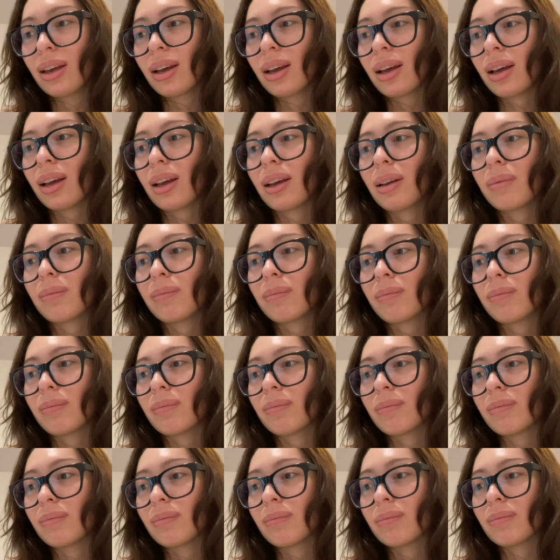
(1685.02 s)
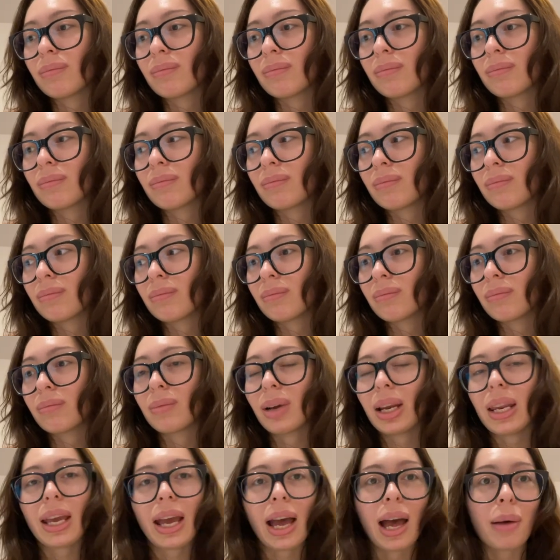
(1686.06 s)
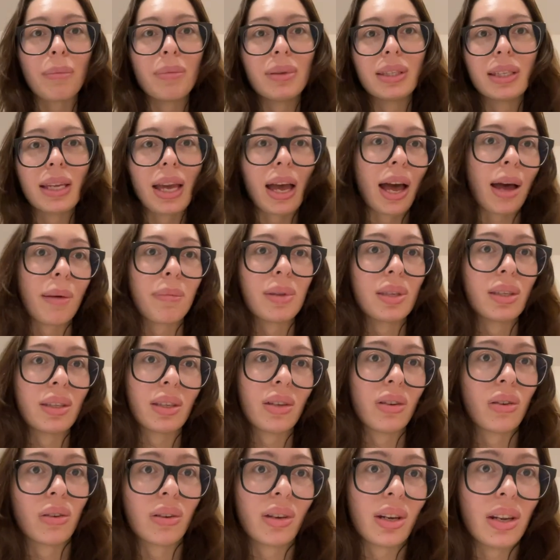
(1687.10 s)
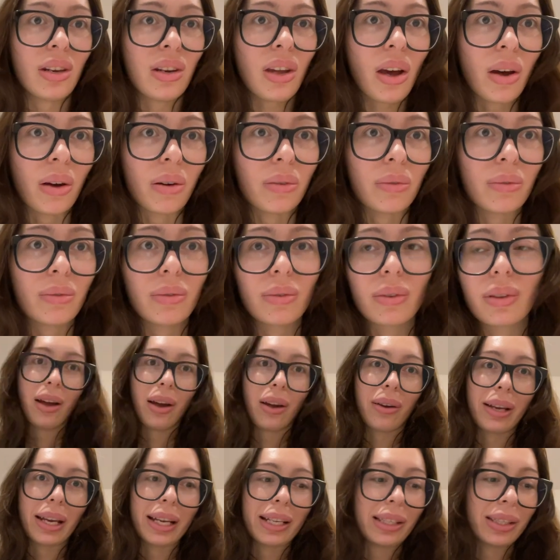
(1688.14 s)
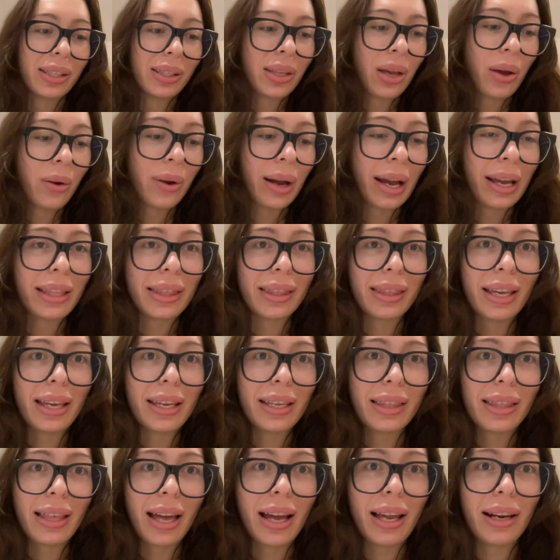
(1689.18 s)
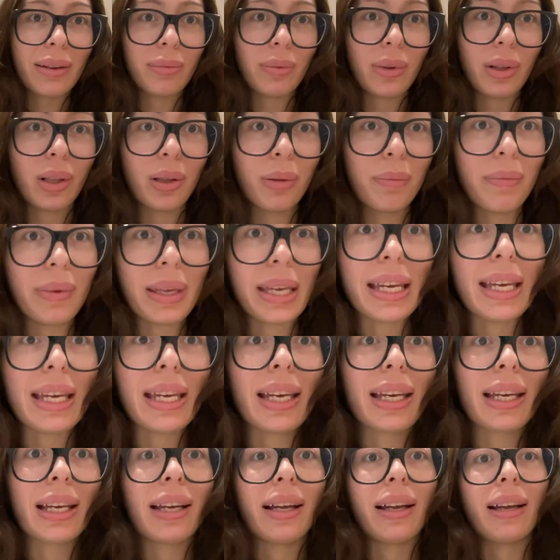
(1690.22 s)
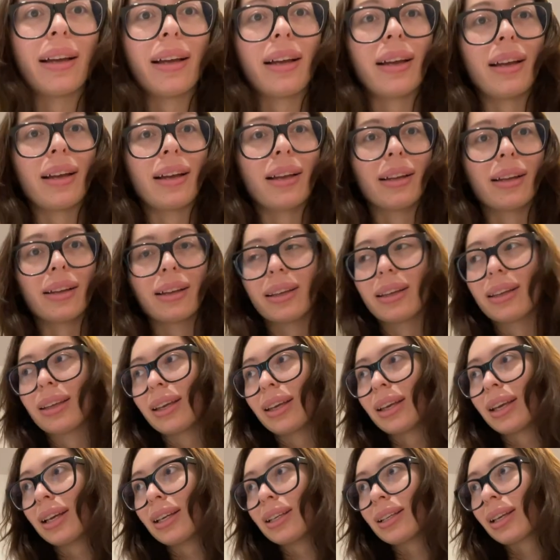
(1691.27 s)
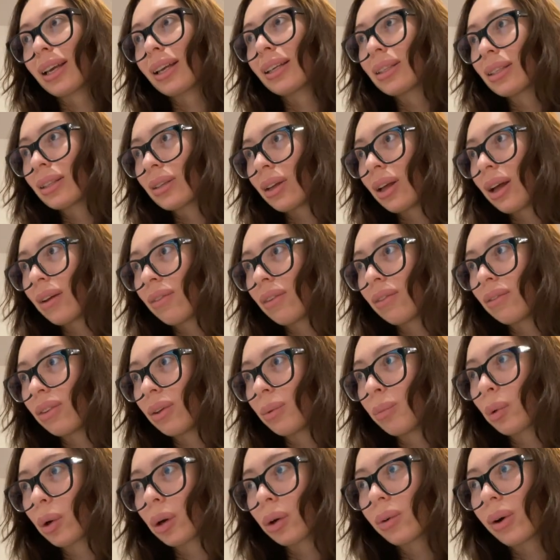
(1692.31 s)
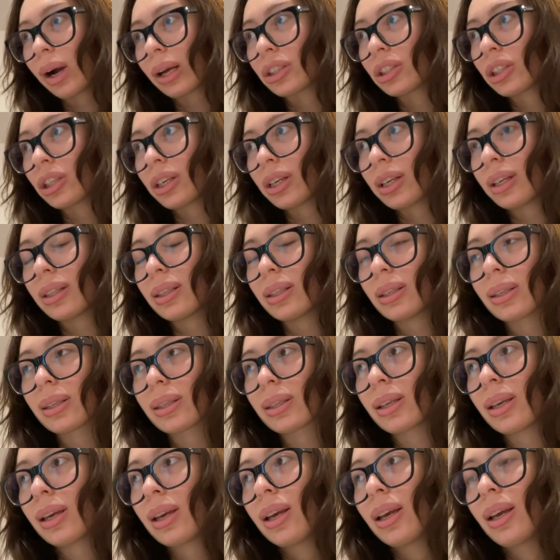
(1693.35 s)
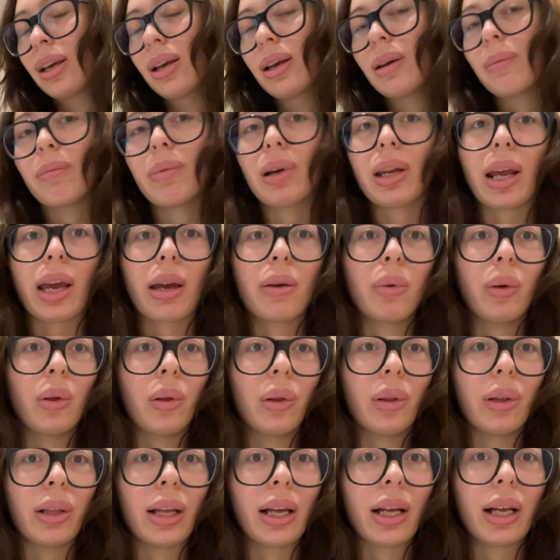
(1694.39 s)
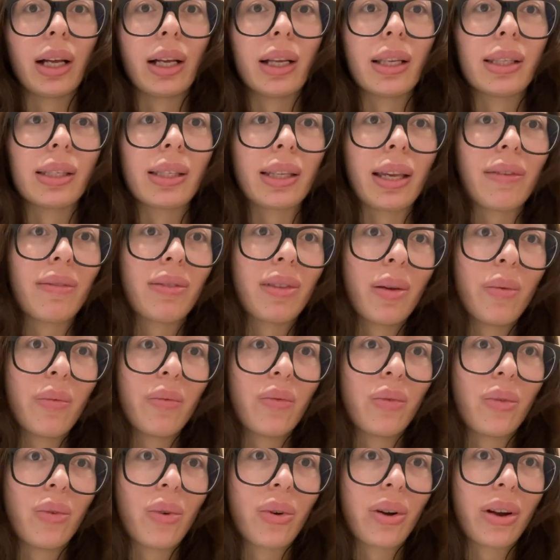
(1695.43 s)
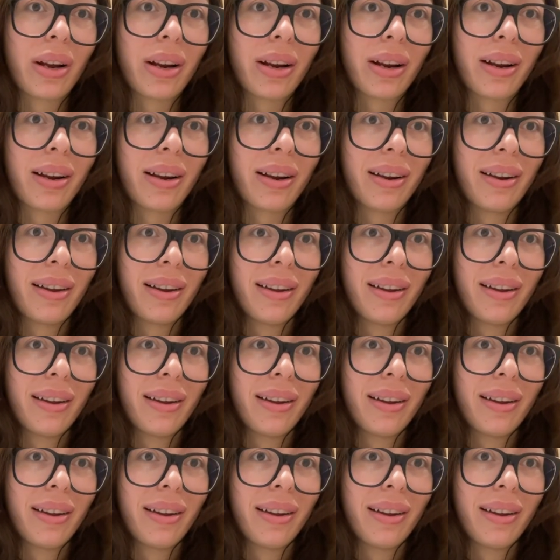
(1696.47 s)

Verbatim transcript: Um, when it happens, it happens and you're going to know. All right, so I think that will be uh, it. I still have a few more questions, but I will uh, save them for